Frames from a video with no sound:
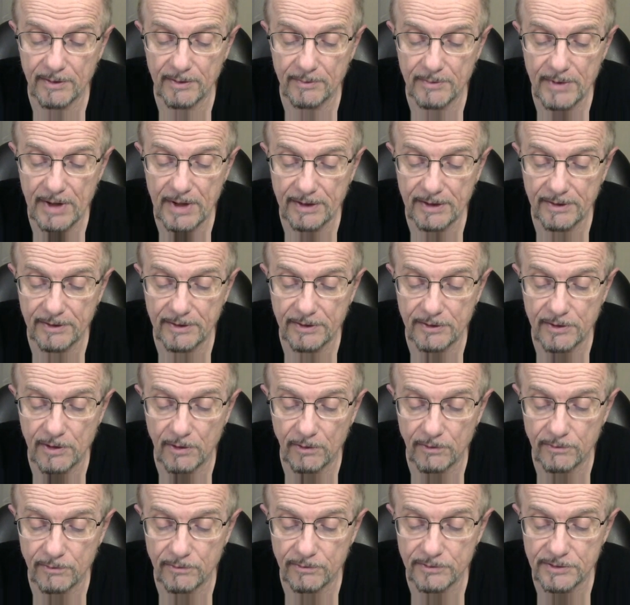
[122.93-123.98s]
men
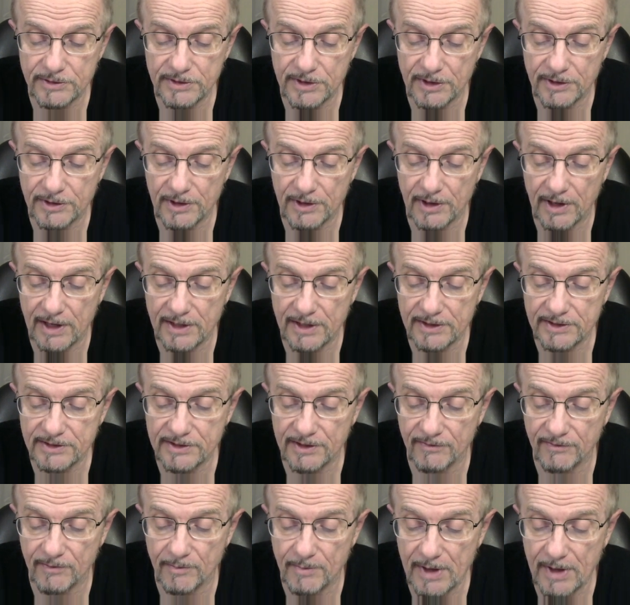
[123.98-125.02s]
knows the thoughts
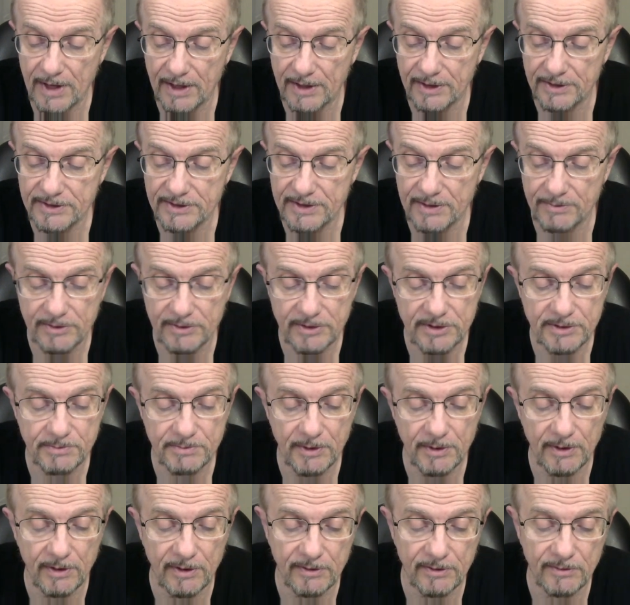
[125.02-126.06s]
of a man except the
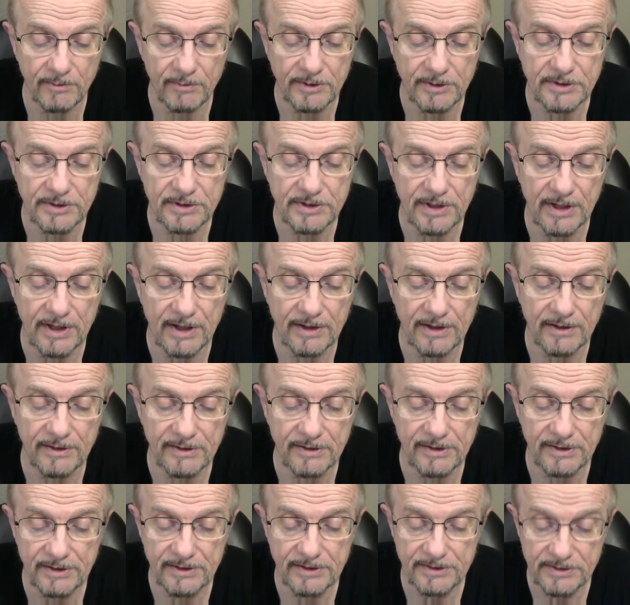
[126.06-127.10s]
Spirit which
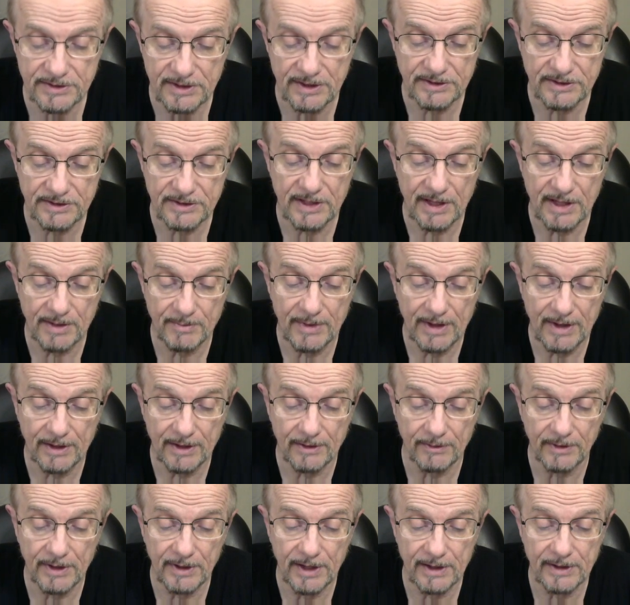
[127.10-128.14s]
is in that man,
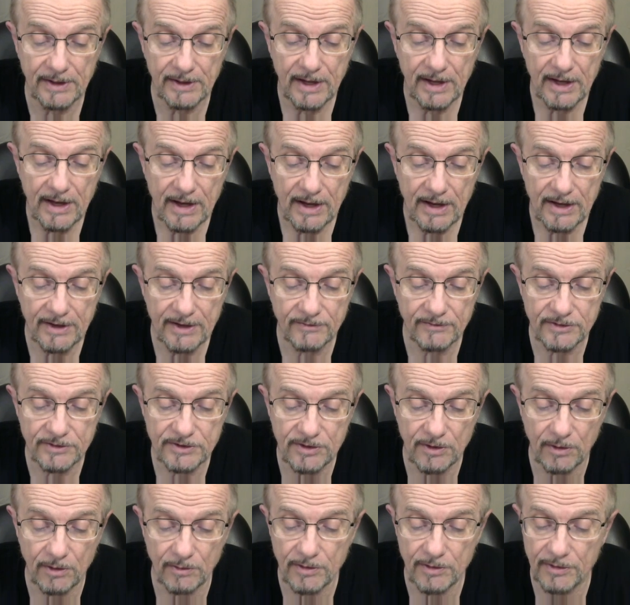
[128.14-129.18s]
okay? Even
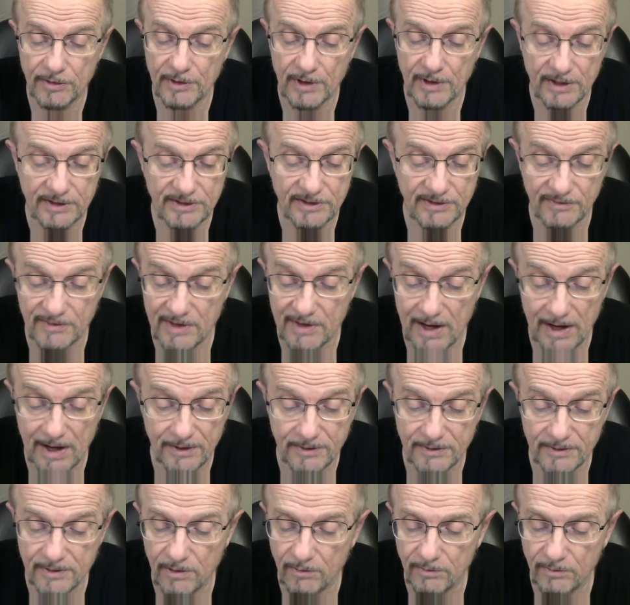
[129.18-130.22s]
so, the thoughts of God
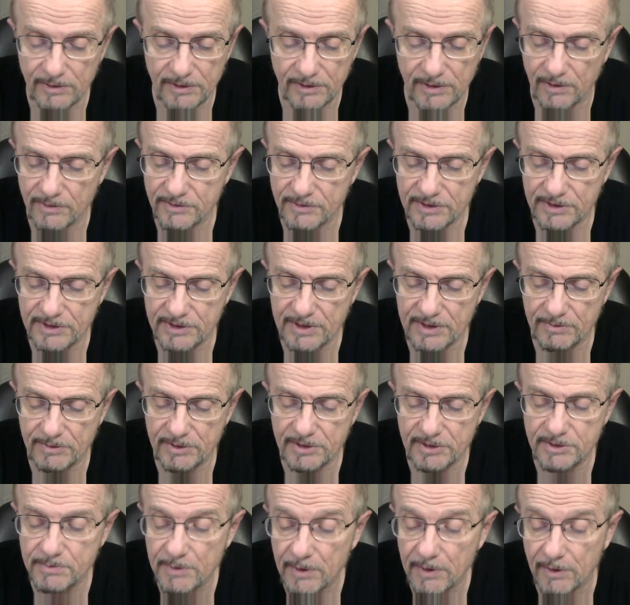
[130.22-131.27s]
no one knows except the
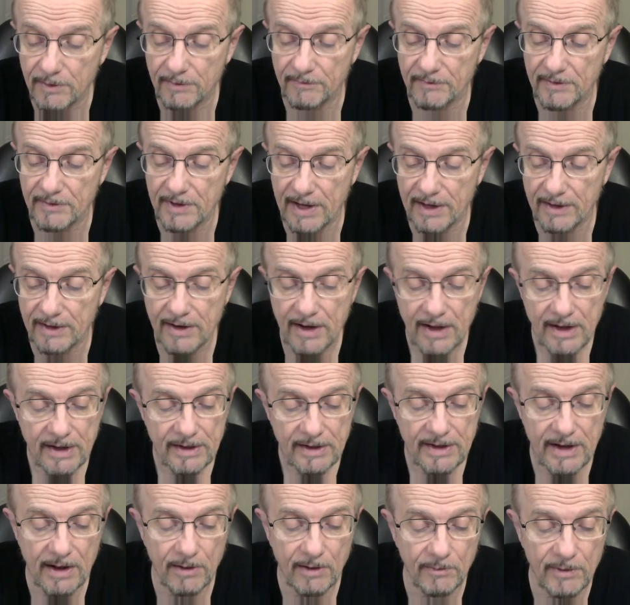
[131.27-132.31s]
Spirit of God.
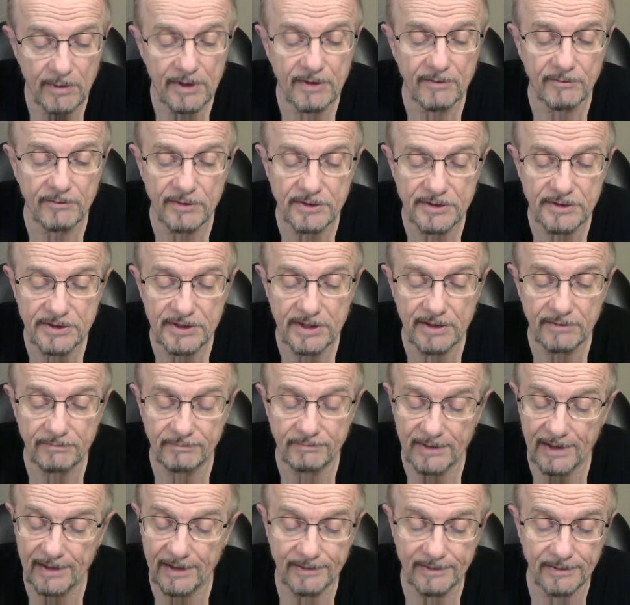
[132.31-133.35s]
Now we have received,
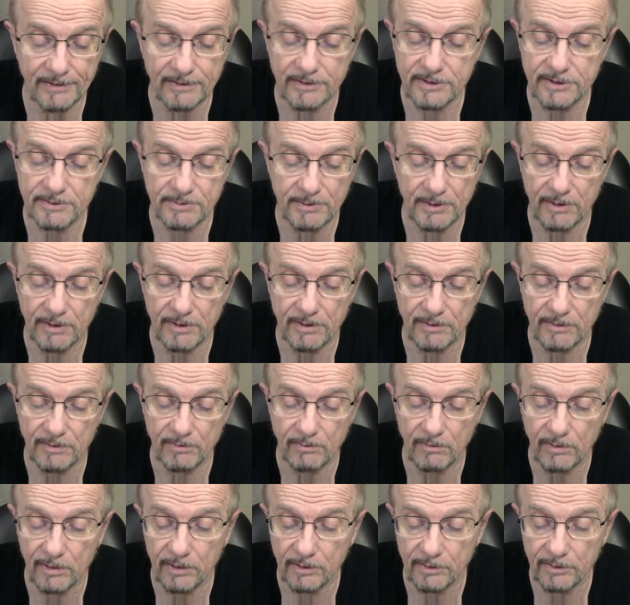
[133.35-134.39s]
not the spirit of the
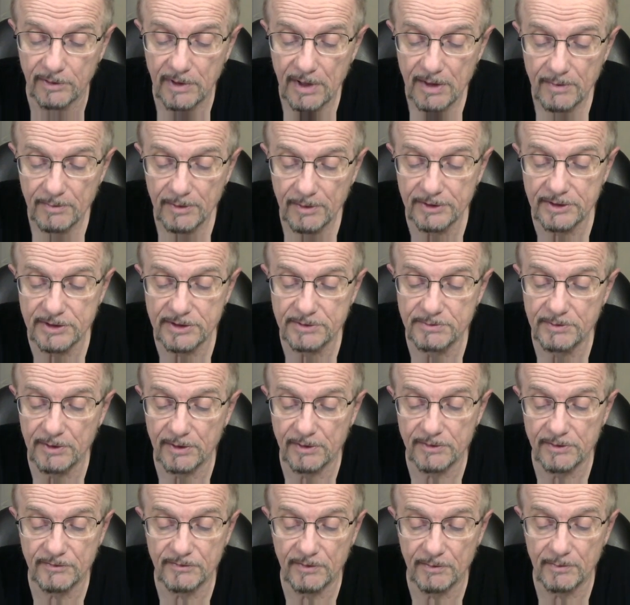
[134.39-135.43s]
world, but the
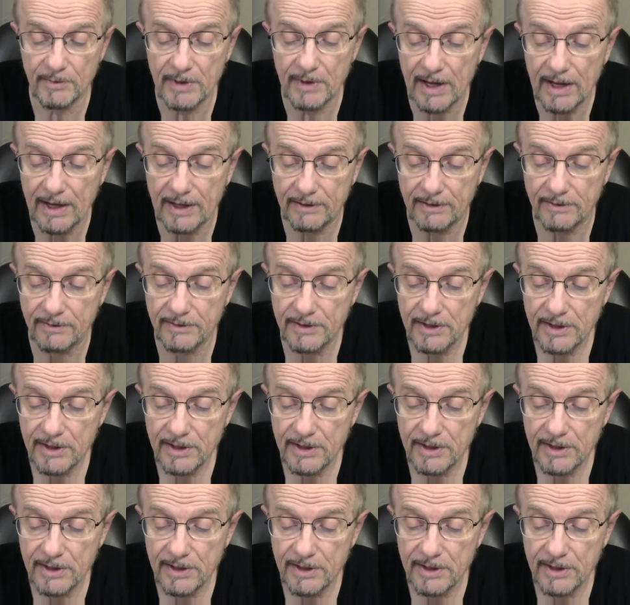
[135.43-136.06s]
Spirit is from God,